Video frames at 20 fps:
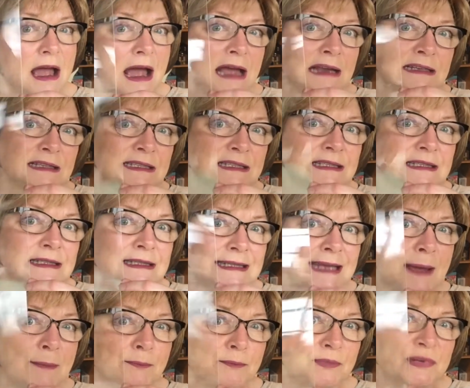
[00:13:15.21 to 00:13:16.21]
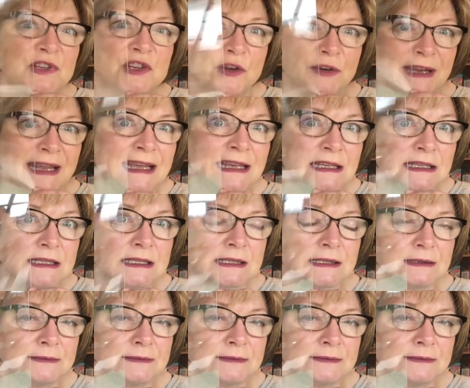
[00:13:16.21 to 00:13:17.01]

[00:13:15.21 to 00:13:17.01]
and stamped on it,